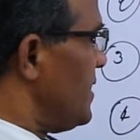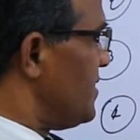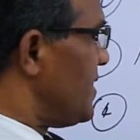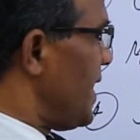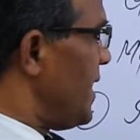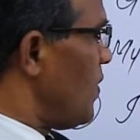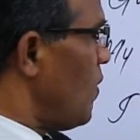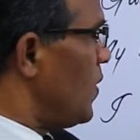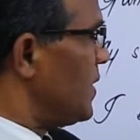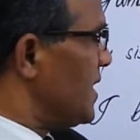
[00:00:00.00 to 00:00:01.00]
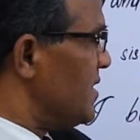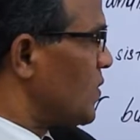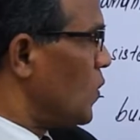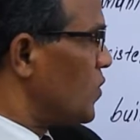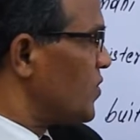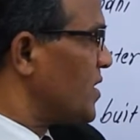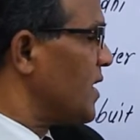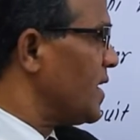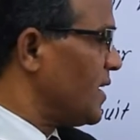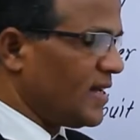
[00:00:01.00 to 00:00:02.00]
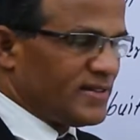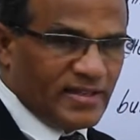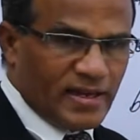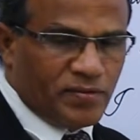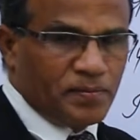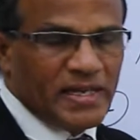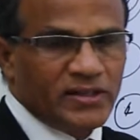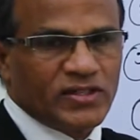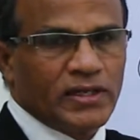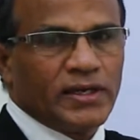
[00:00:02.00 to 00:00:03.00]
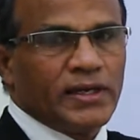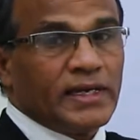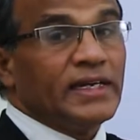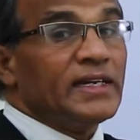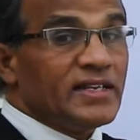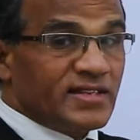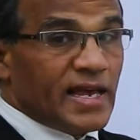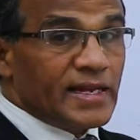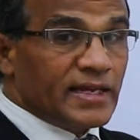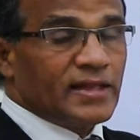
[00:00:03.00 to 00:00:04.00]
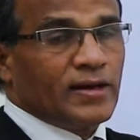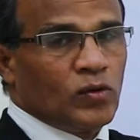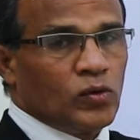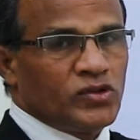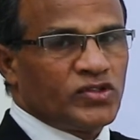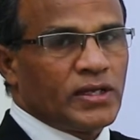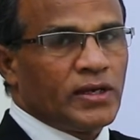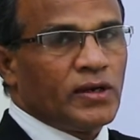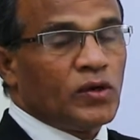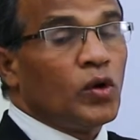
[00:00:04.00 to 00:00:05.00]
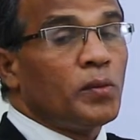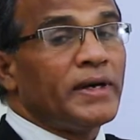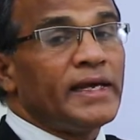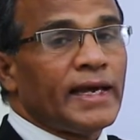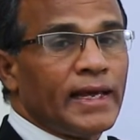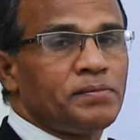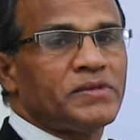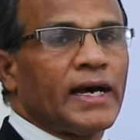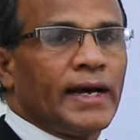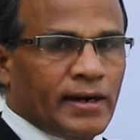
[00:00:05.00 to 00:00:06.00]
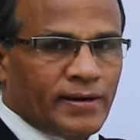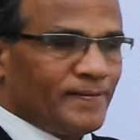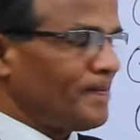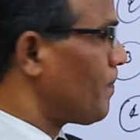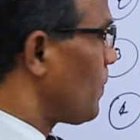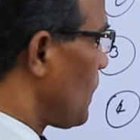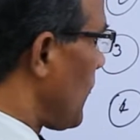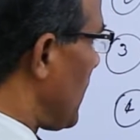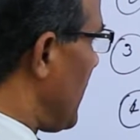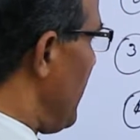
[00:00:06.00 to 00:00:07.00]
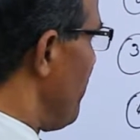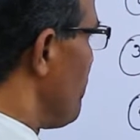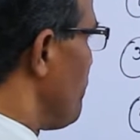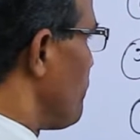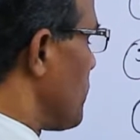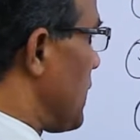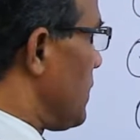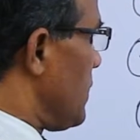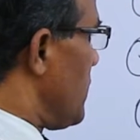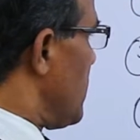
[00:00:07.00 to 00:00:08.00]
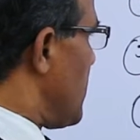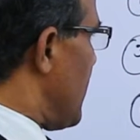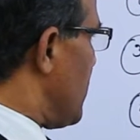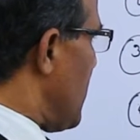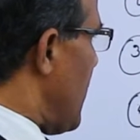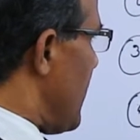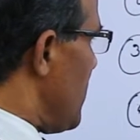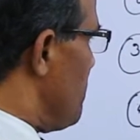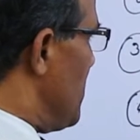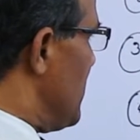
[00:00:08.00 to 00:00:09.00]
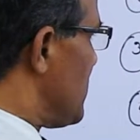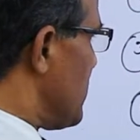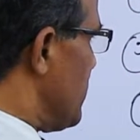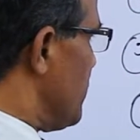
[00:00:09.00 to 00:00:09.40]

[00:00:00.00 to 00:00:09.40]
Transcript: designed all these clothes herself means in designing the clothes nobody helped her. Okay, right. I built